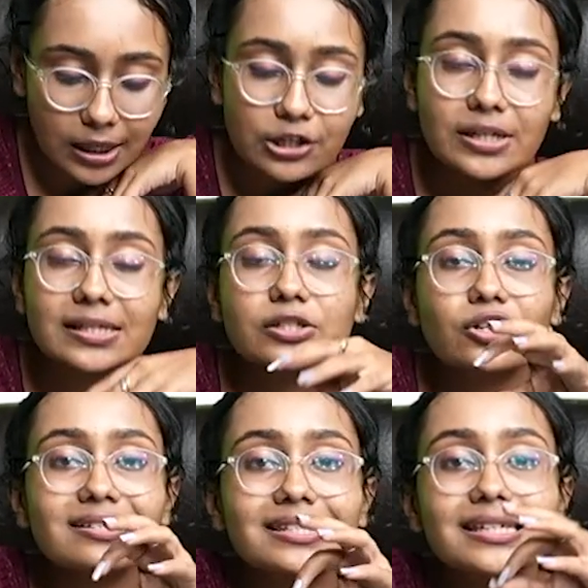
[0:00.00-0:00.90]
It's
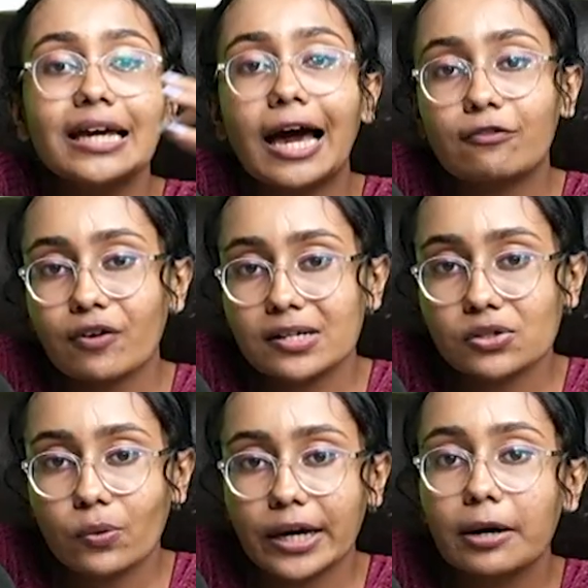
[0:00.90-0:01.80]
just C alpha
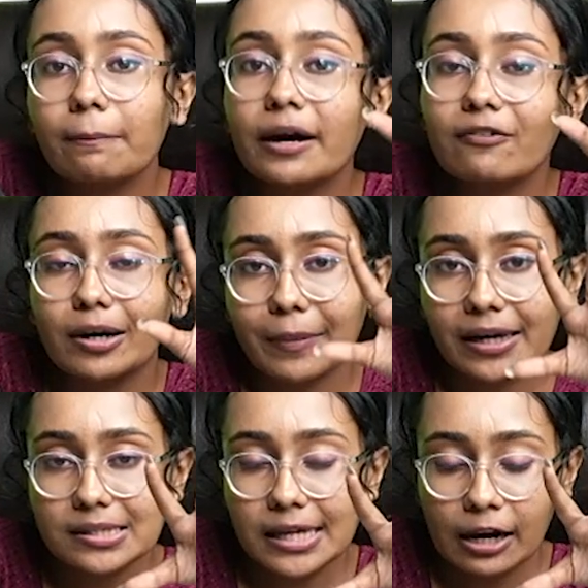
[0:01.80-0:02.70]
square by 1
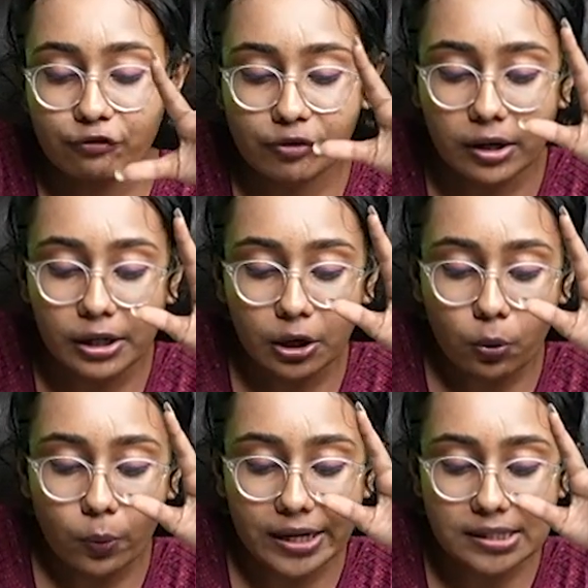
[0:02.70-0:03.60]
minus alpha,
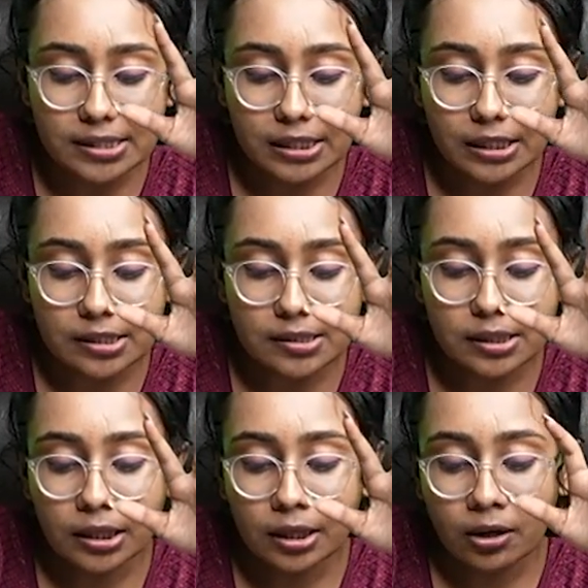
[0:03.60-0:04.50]
where C is
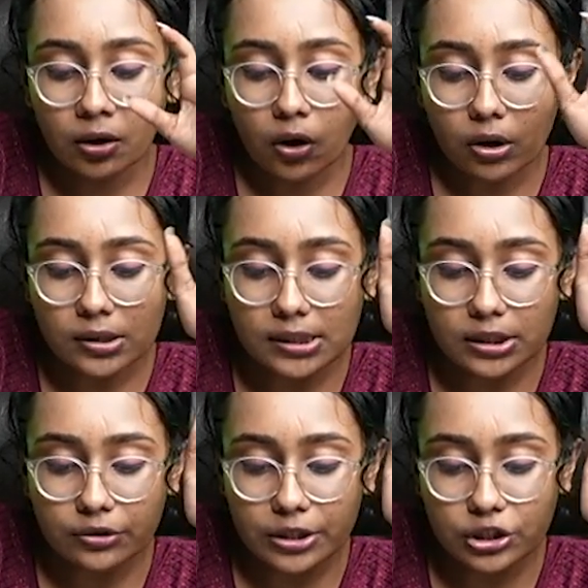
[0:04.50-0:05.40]
the
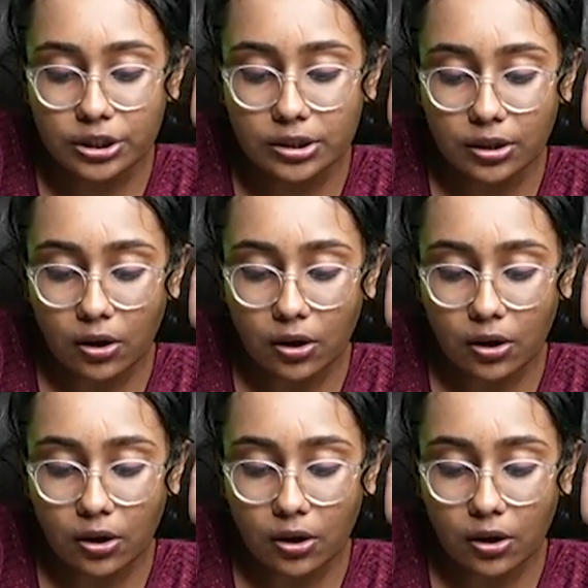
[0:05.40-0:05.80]
concentration.